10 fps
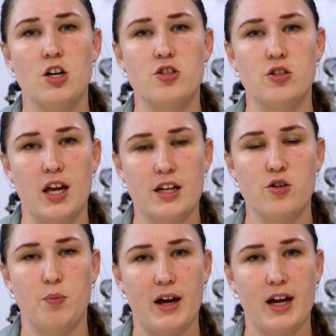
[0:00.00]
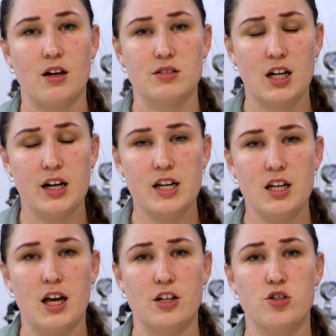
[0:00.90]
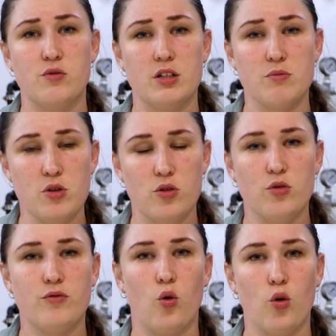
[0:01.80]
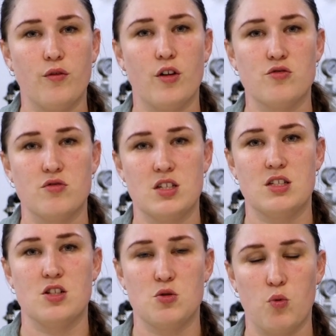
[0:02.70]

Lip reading: to get your packhouse clean and to remove all of those resistant